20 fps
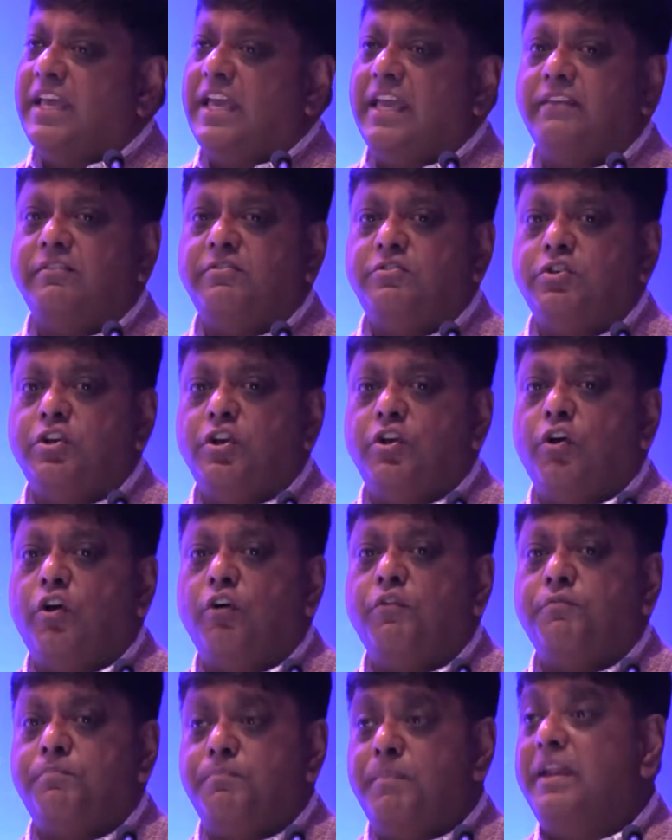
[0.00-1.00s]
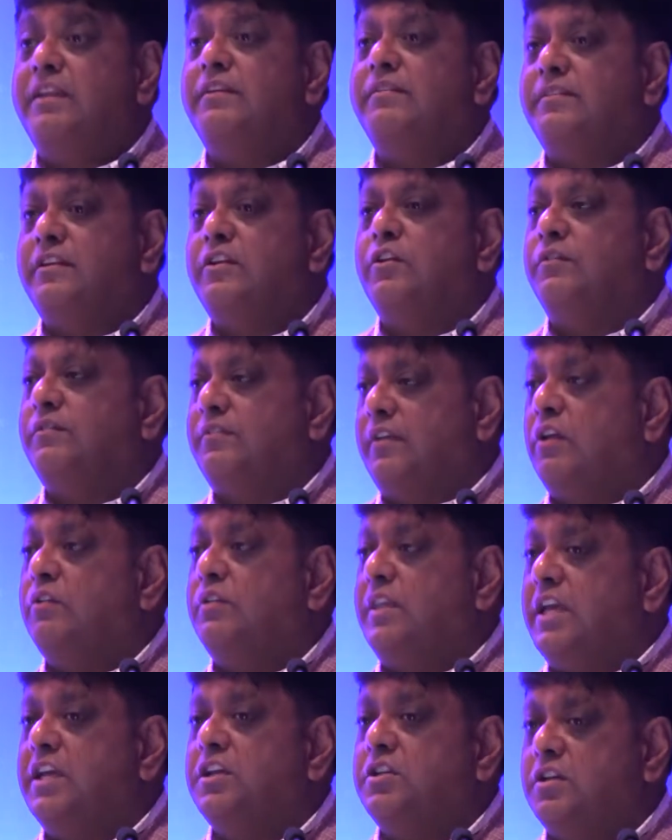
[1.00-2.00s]
the history of medicine of
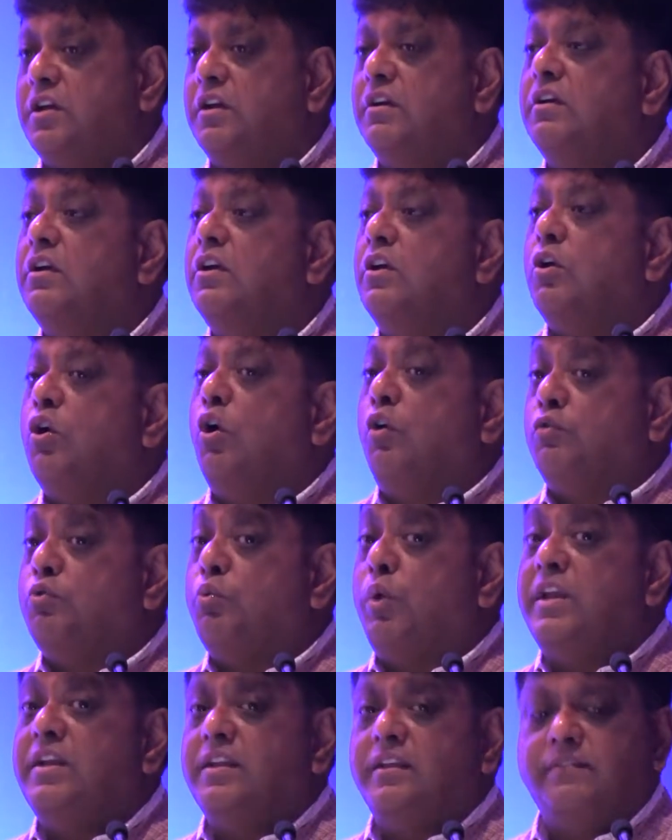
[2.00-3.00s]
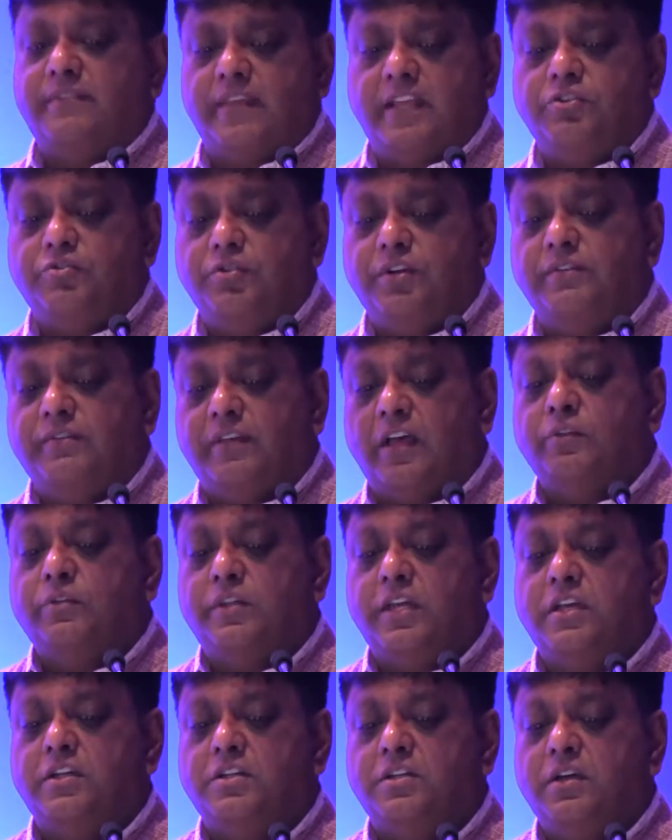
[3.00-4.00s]
South Asia, of 20th century
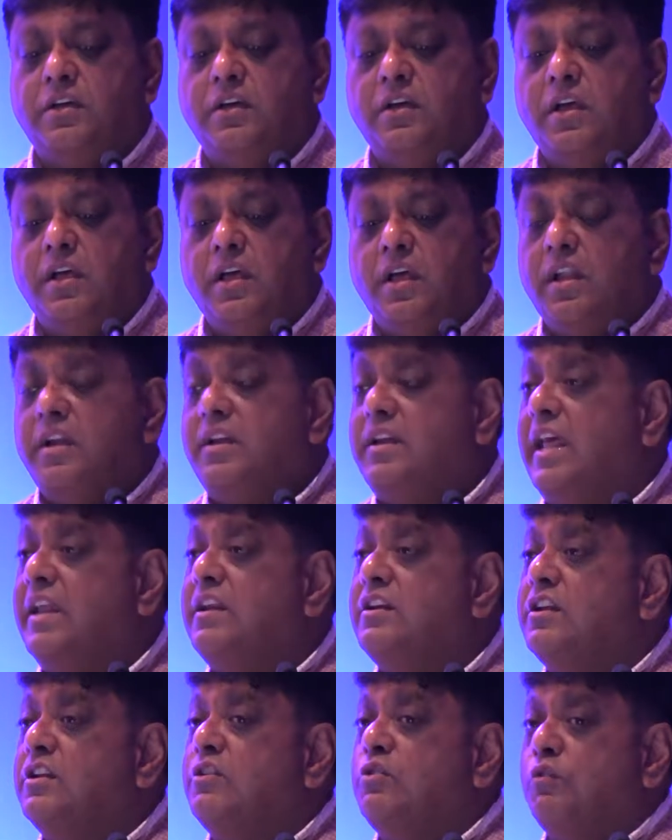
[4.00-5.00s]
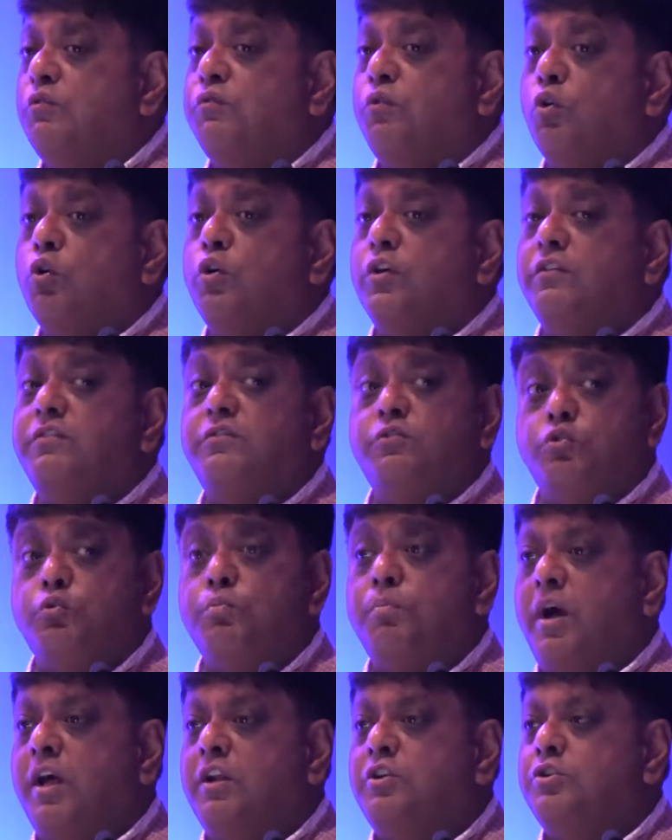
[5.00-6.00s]
South Asia, tended to focus
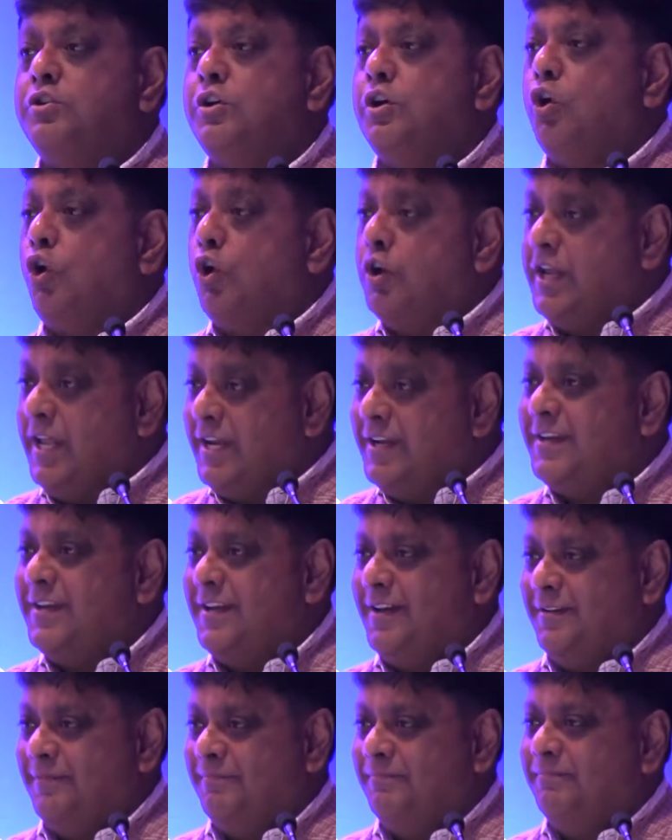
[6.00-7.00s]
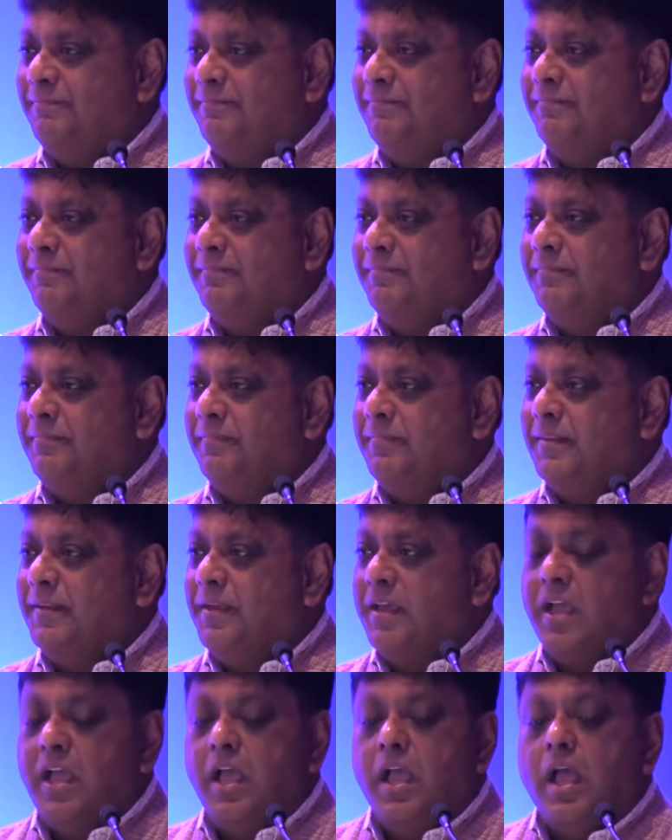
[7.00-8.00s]
too much on India.
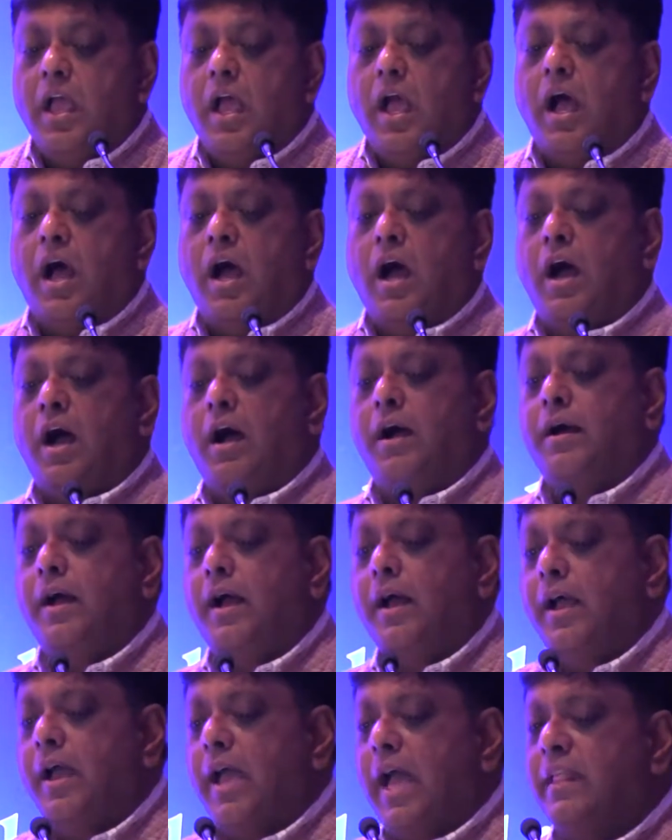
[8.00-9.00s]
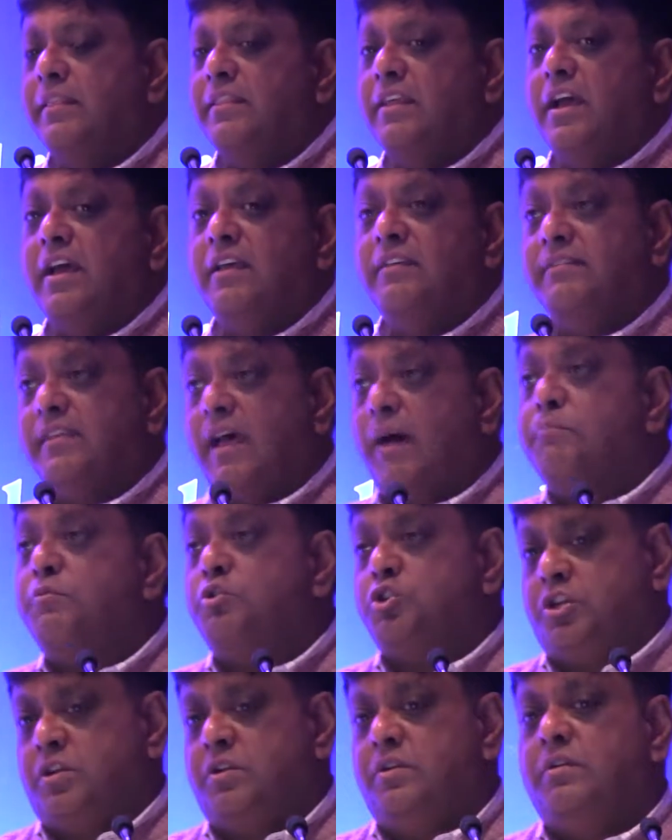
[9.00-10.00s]
And the
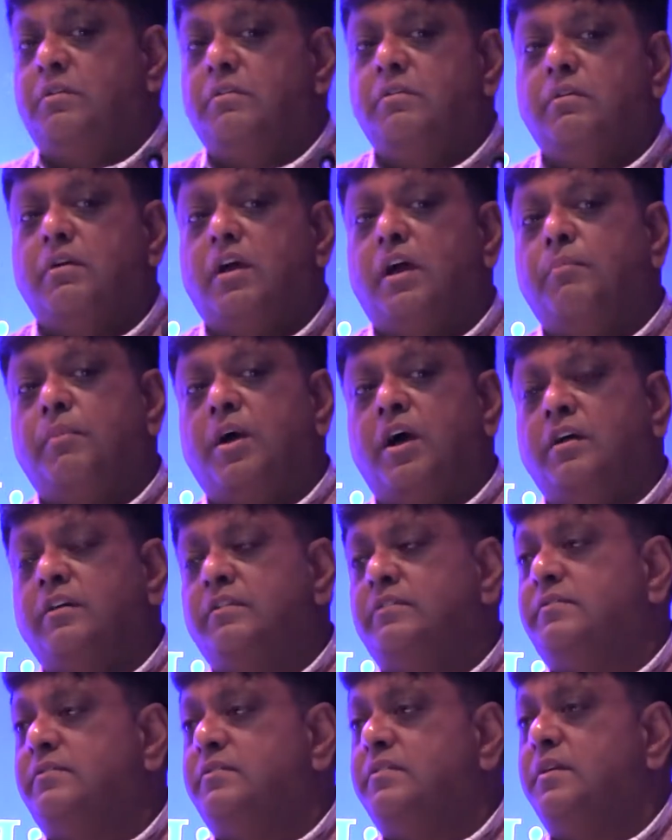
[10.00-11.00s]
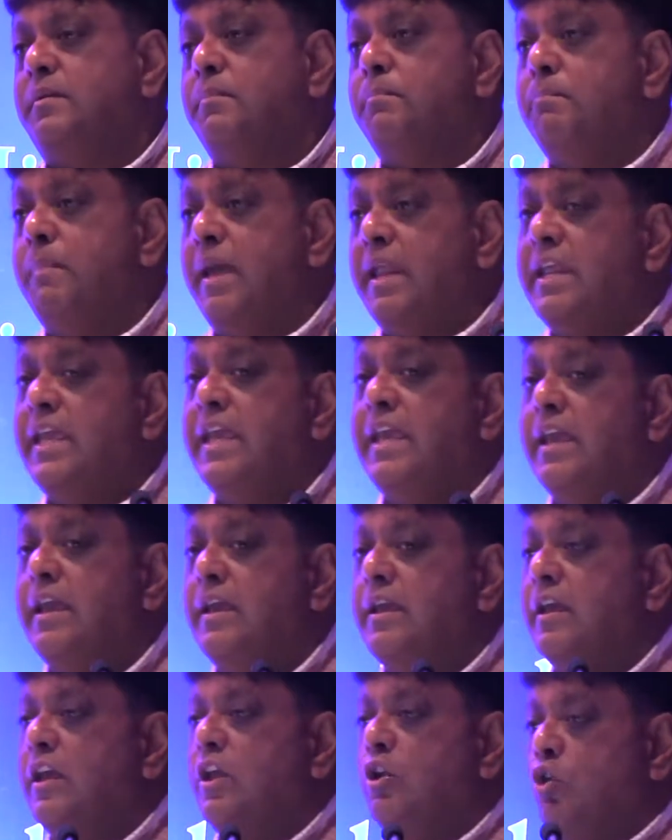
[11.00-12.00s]
assumption amongst many
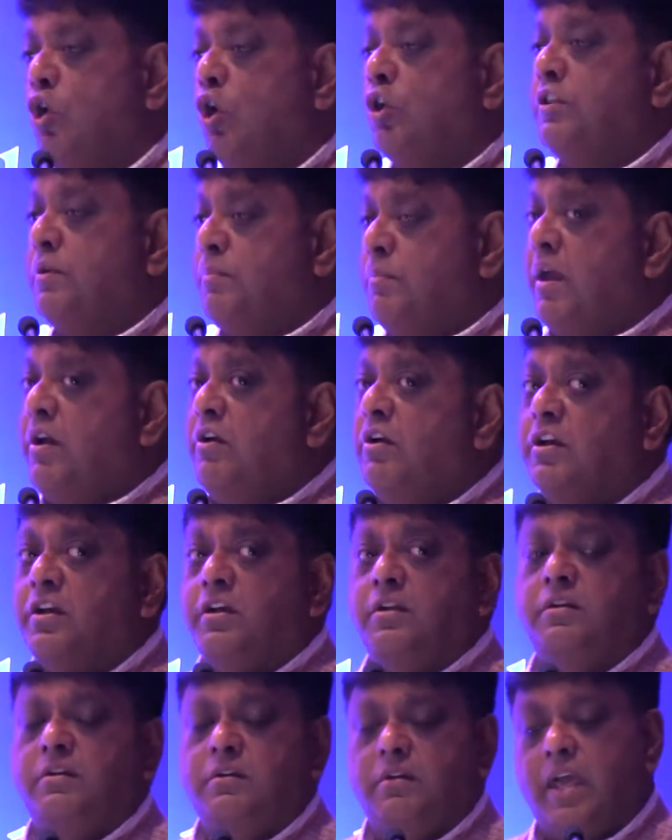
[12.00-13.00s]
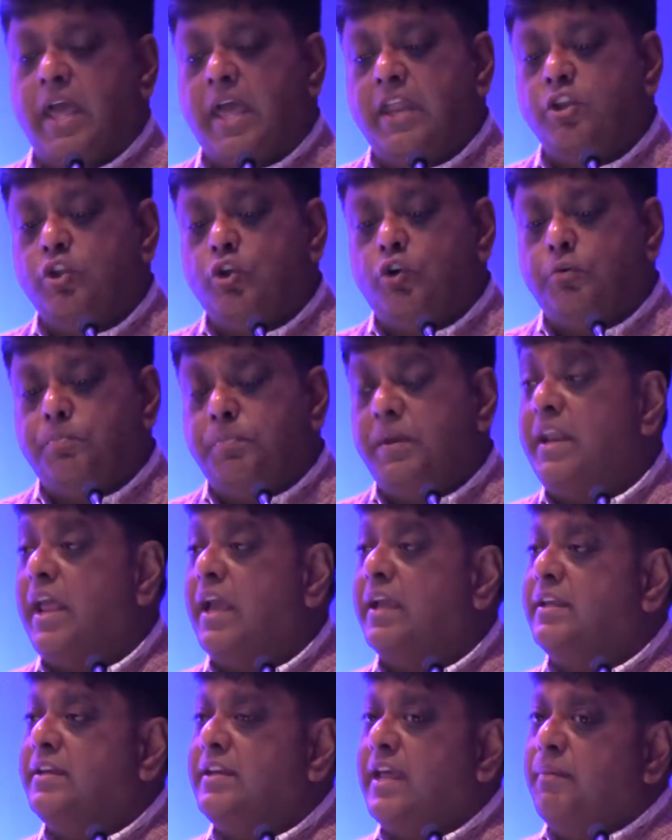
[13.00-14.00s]
North American and European
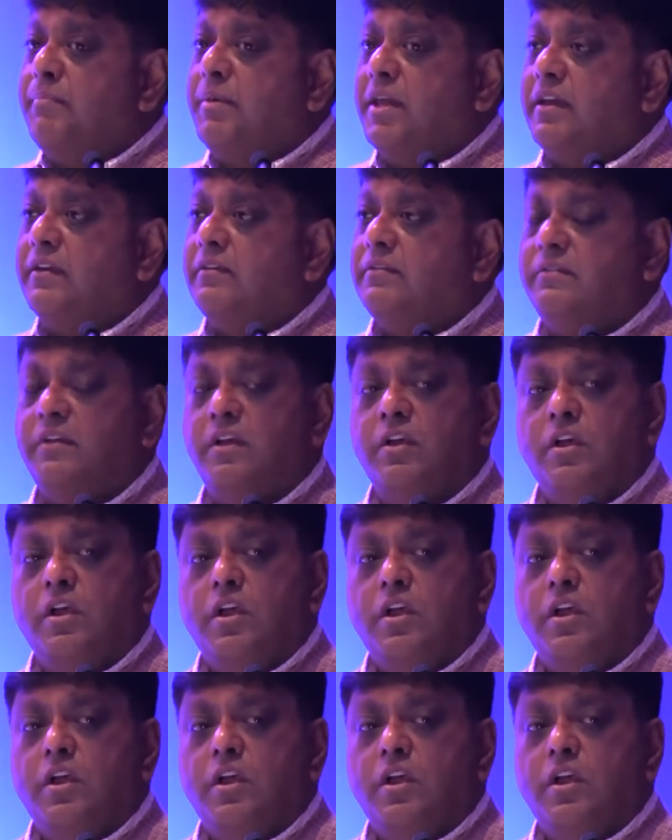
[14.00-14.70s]
academics